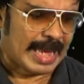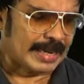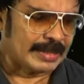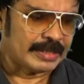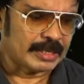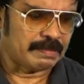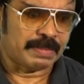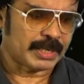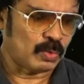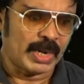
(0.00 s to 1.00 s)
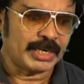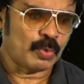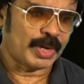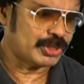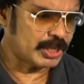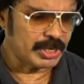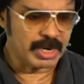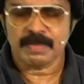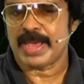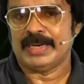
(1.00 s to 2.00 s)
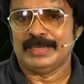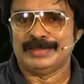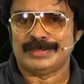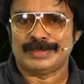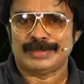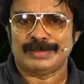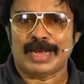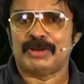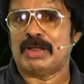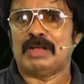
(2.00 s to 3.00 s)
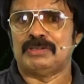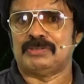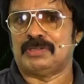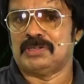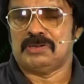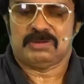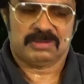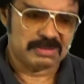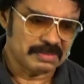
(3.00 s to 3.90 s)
But one question remains unanswered.